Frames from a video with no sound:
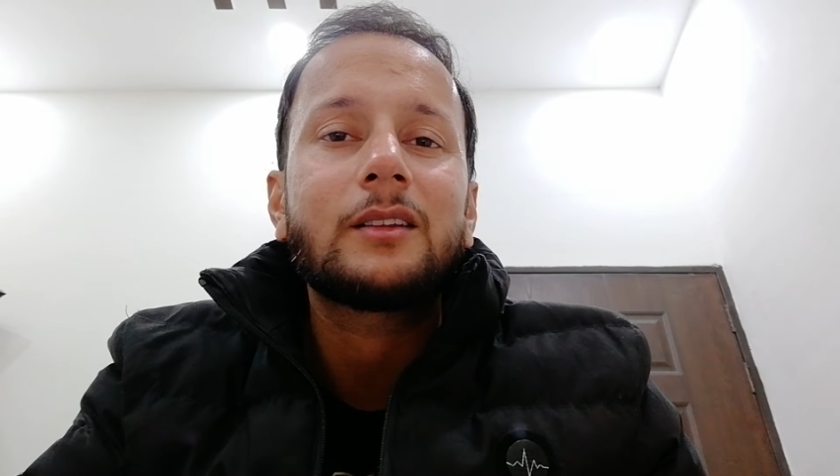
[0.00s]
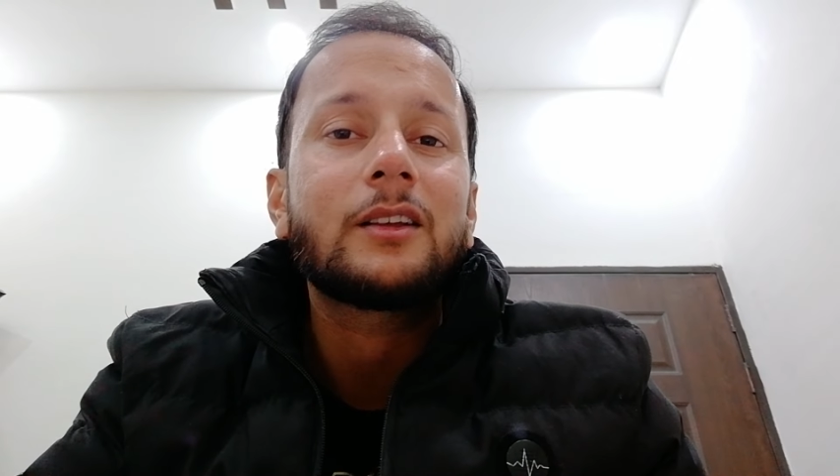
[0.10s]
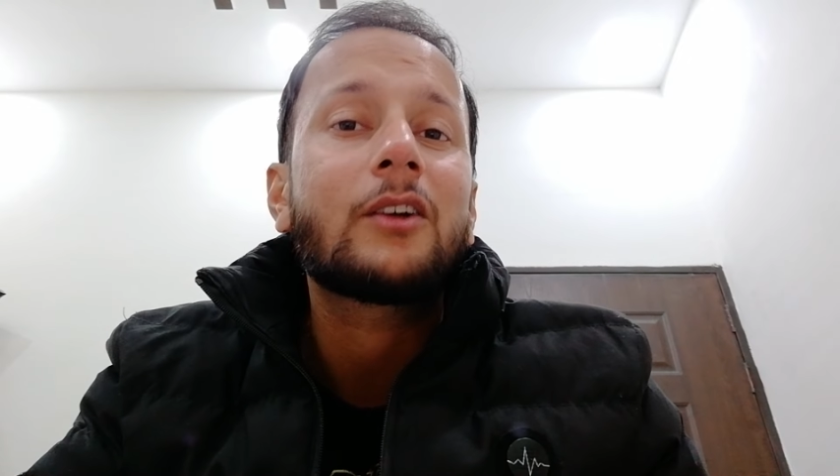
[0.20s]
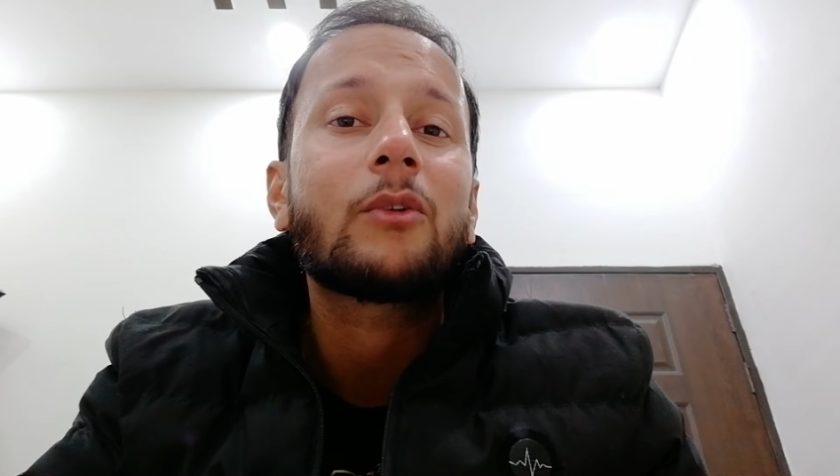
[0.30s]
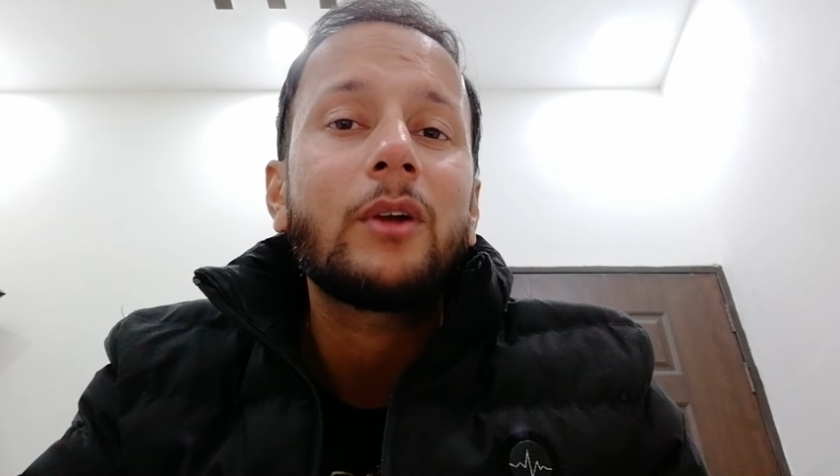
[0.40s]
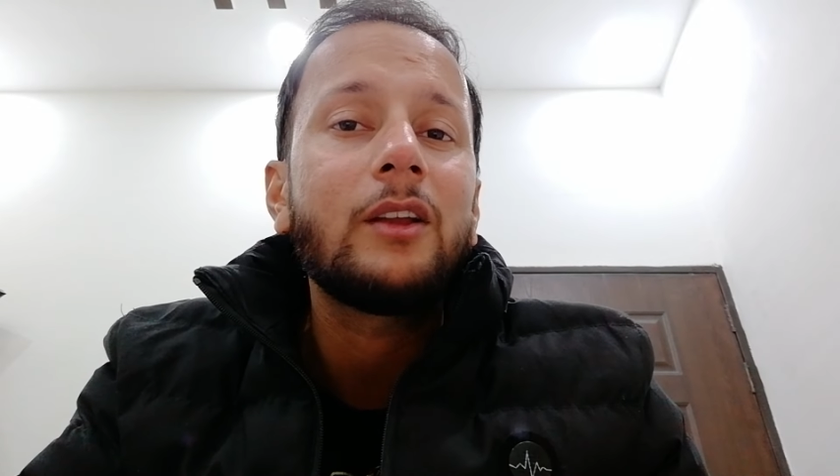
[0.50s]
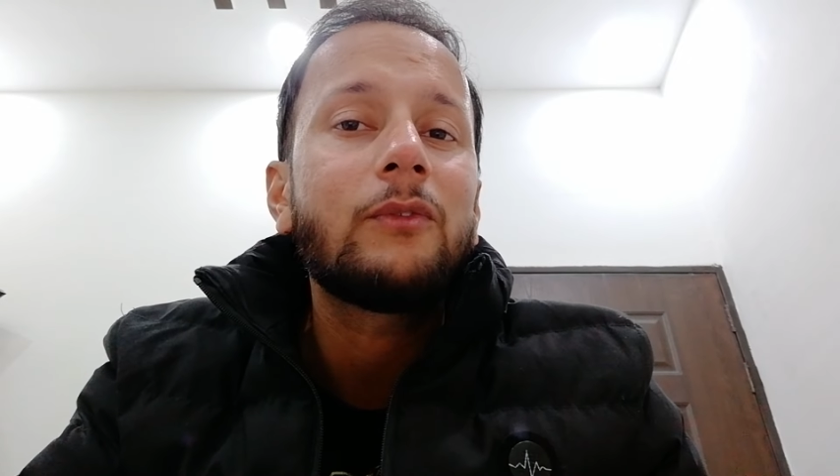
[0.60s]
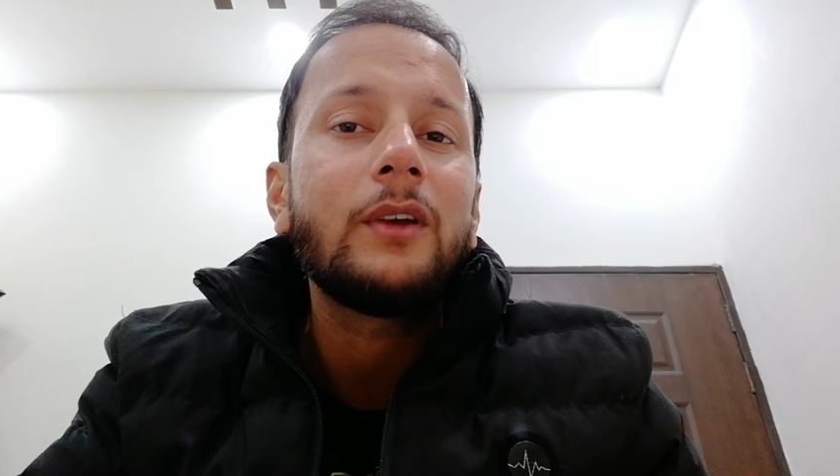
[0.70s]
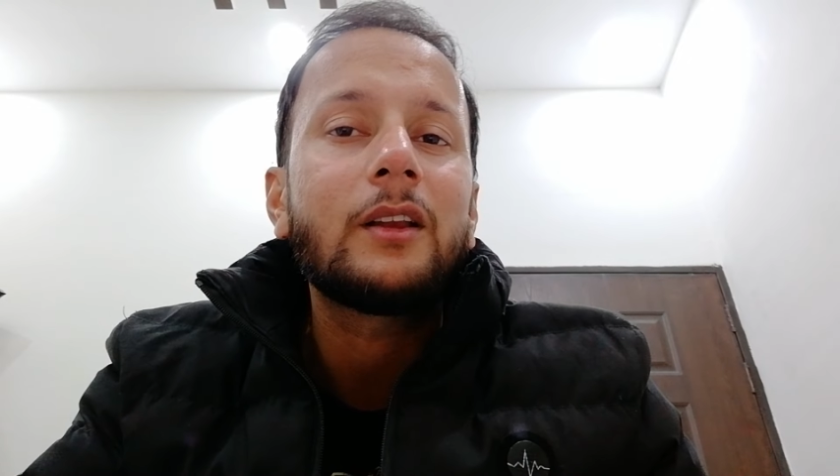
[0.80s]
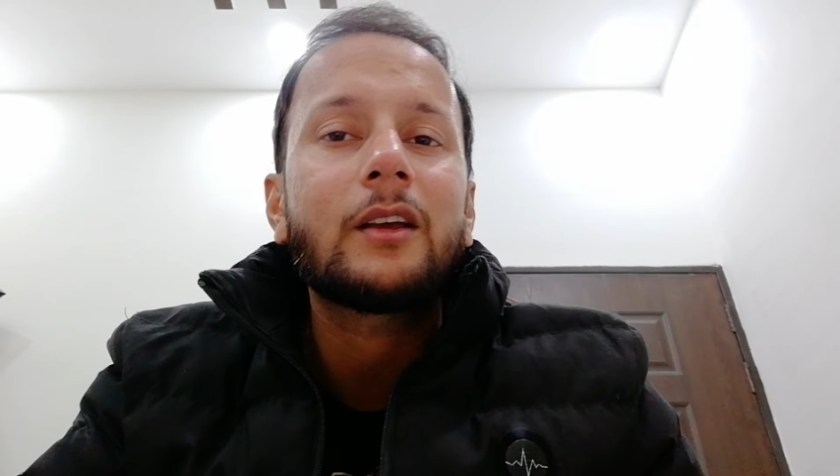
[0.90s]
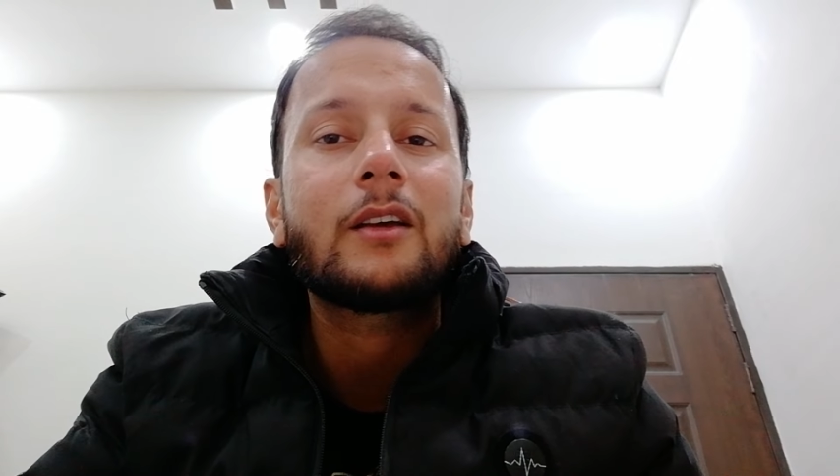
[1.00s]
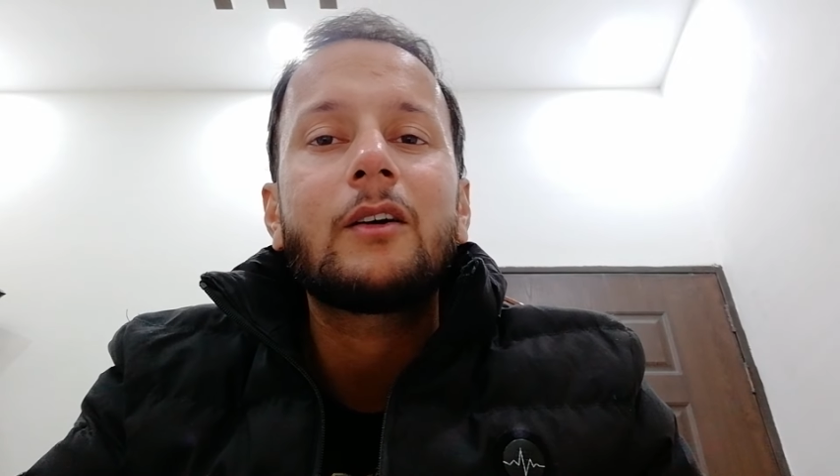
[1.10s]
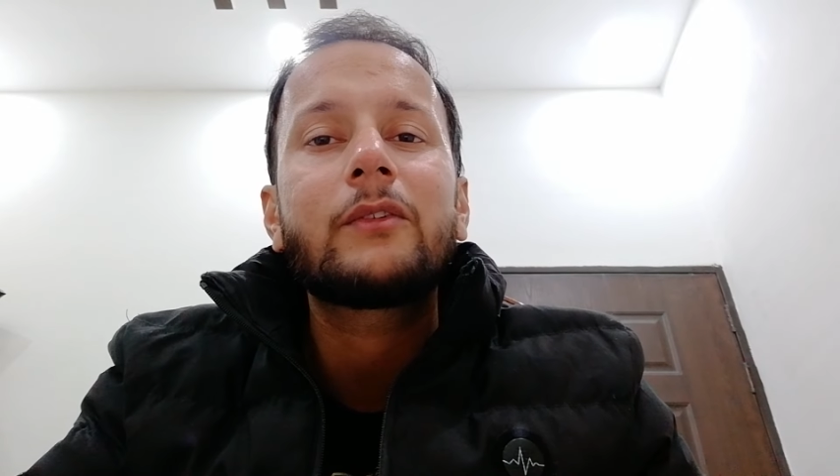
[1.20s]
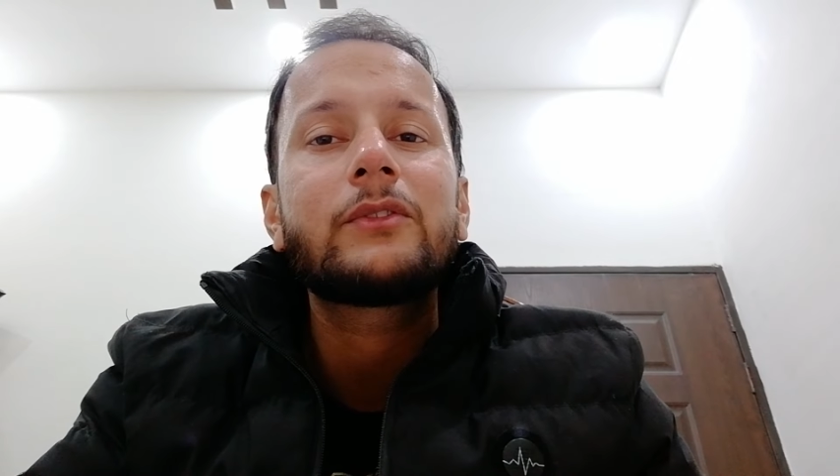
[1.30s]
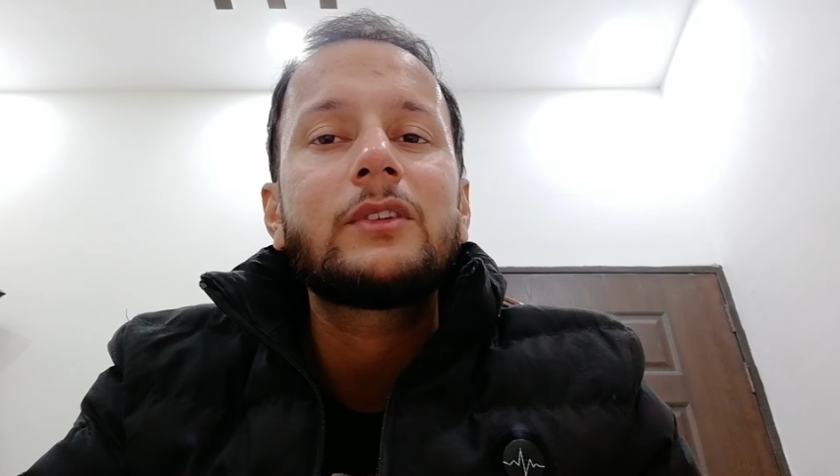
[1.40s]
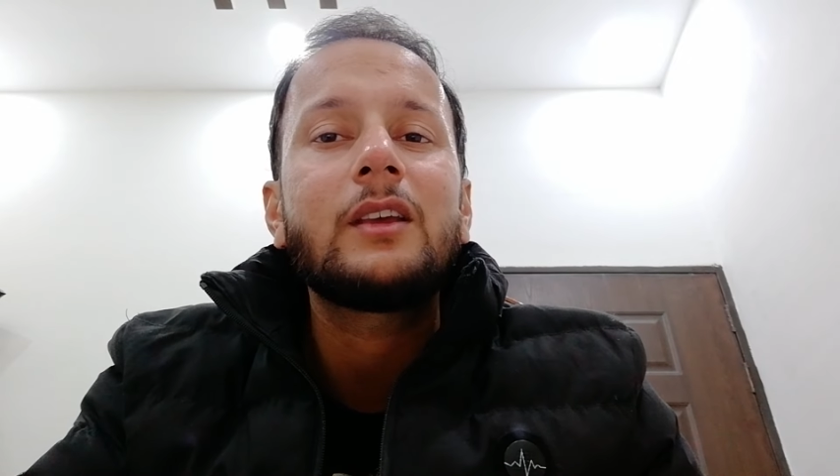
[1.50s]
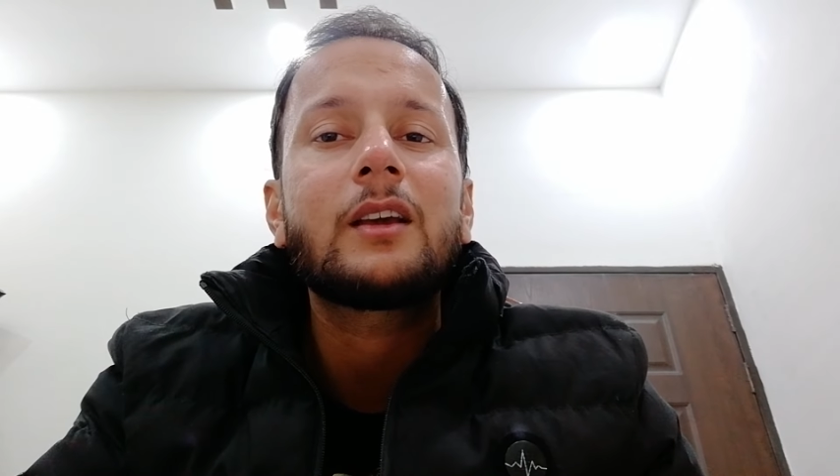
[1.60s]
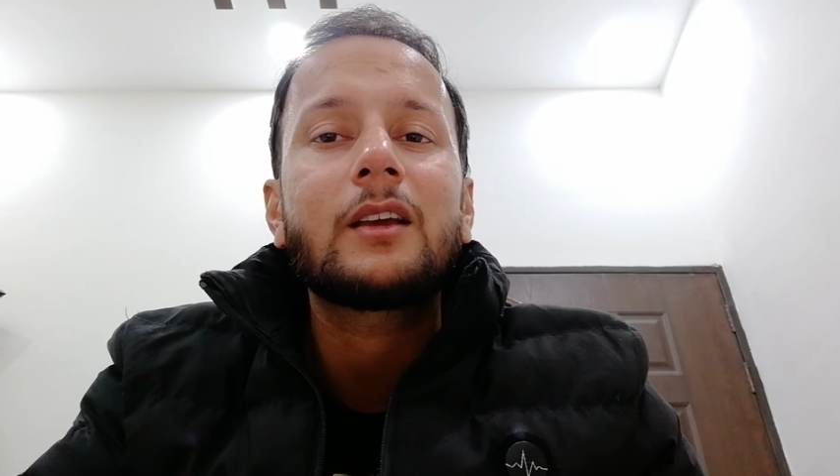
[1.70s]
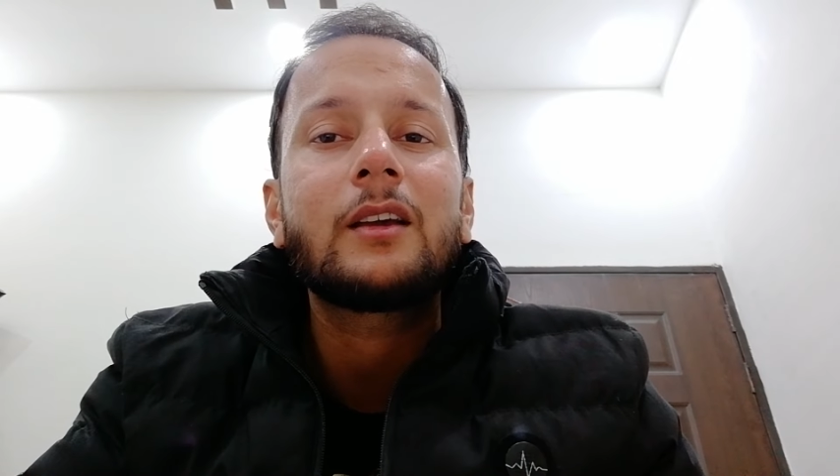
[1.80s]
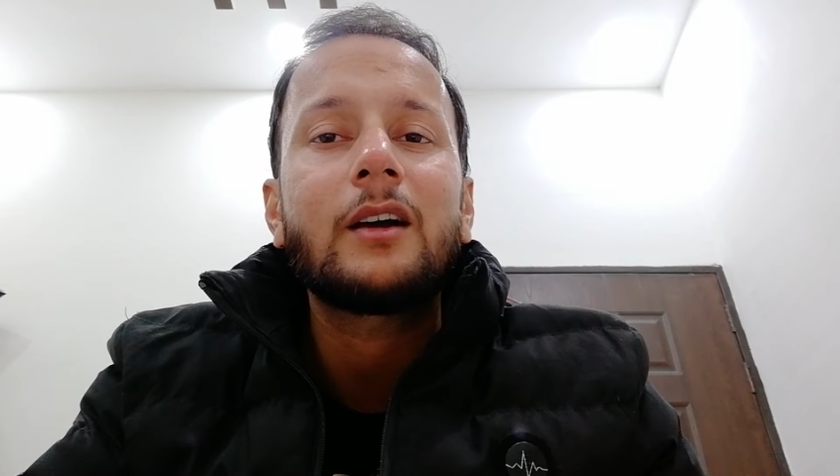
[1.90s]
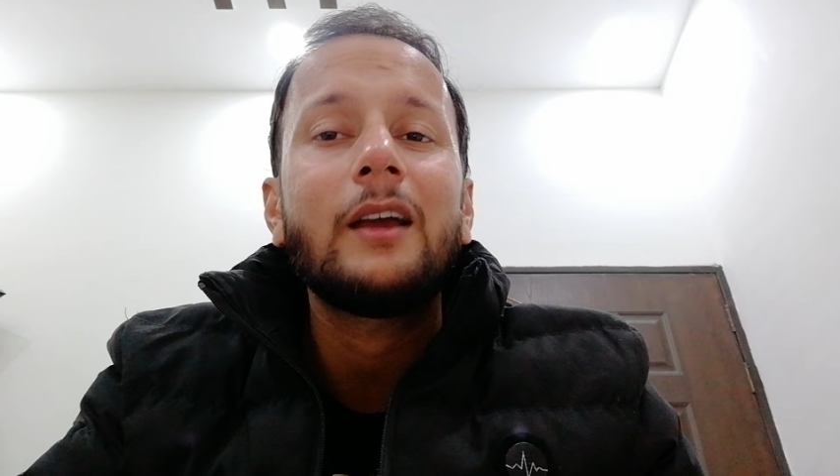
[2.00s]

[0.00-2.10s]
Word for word: the great feeling of seeing